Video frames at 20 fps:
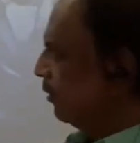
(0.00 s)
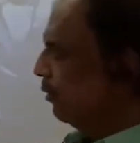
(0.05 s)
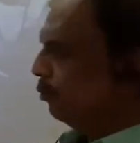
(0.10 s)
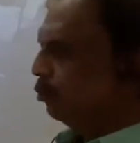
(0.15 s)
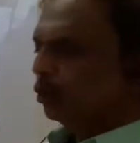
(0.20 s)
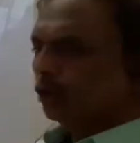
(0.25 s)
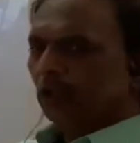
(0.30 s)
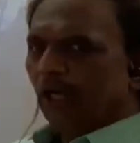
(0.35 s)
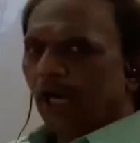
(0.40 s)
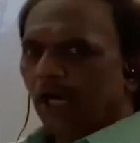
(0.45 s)

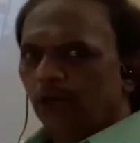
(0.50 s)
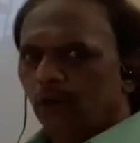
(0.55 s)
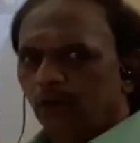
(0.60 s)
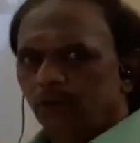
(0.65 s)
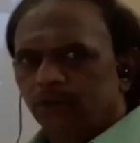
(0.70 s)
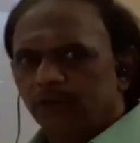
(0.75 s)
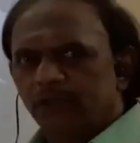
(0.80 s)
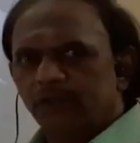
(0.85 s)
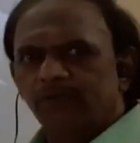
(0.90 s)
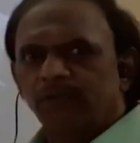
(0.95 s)
who
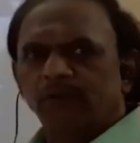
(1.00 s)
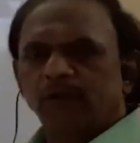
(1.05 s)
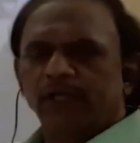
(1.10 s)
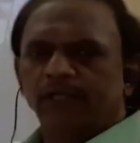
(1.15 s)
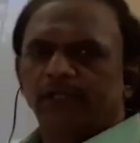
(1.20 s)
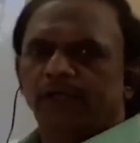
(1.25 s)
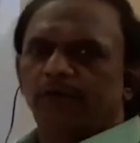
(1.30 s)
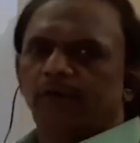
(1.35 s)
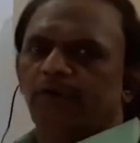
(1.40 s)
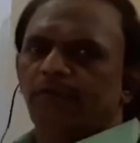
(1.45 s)
accounted for
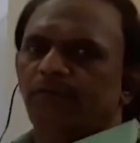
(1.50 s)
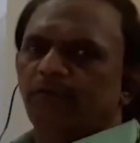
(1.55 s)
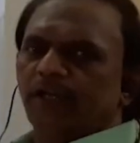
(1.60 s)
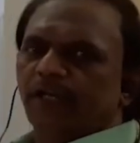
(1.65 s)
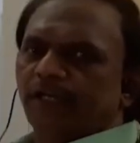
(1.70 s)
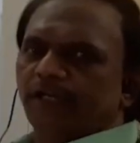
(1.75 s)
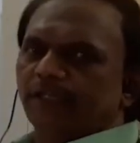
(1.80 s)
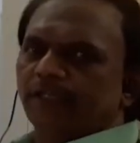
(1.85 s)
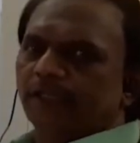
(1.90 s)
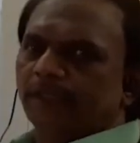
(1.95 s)
the
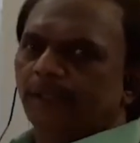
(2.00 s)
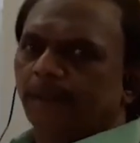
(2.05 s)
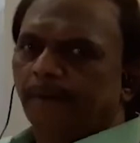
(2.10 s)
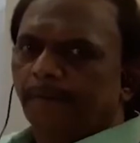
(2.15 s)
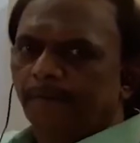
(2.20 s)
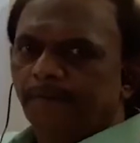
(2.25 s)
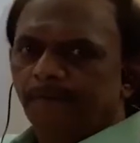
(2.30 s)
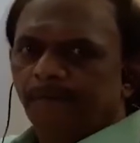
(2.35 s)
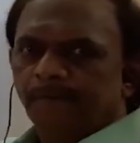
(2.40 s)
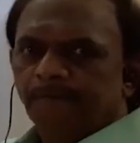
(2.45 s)
unification
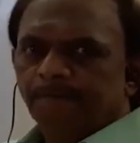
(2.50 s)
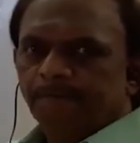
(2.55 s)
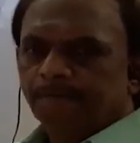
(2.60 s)
of